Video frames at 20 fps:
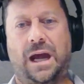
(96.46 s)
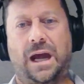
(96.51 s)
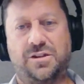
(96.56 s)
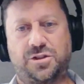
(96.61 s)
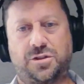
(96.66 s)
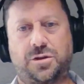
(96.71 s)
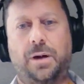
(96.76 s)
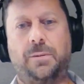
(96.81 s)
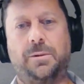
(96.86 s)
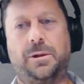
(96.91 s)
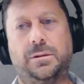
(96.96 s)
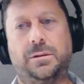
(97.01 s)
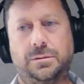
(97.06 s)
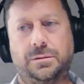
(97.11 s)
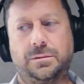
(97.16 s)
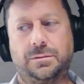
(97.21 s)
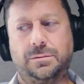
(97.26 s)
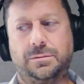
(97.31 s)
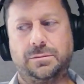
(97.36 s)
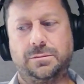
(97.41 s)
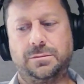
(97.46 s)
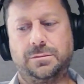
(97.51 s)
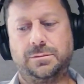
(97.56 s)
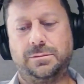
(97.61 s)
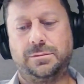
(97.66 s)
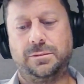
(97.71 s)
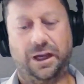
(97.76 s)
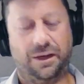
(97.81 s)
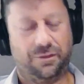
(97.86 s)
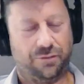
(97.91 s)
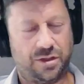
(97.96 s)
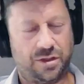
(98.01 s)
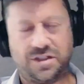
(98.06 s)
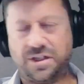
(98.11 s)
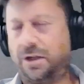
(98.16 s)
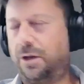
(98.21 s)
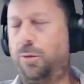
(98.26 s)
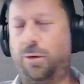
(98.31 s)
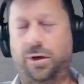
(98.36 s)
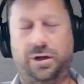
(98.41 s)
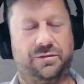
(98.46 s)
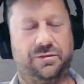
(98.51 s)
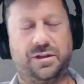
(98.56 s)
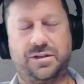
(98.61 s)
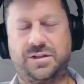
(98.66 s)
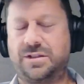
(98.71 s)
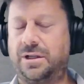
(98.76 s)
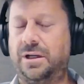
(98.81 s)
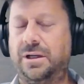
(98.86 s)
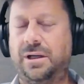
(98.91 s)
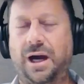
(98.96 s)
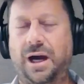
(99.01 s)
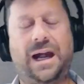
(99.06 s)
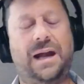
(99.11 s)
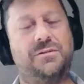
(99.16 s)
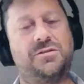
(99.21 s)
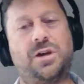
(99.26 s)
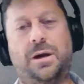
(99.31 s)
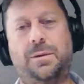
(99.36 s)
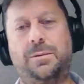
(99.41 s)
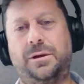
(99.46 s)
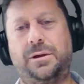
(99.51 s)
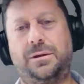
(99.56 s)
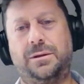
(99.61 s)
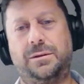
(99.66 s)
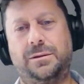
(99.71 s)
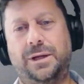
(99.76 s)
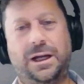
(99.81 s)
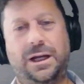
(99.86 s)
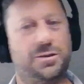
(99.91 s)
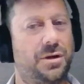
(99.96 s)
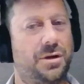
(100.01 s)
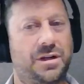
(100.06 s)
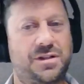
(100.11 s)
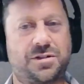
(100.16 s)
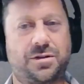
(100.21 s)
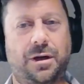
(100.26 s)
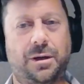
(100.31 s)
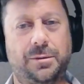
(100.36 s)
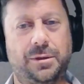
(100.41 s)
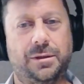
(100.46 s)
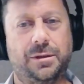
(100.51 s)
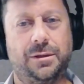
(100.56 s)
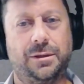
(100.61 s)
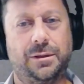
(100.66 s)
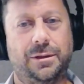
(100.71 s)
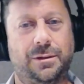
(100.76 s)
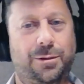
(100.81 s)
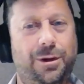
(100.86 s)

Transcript: has trauma. Every single one of us. I have trauma. Andrew has trauma.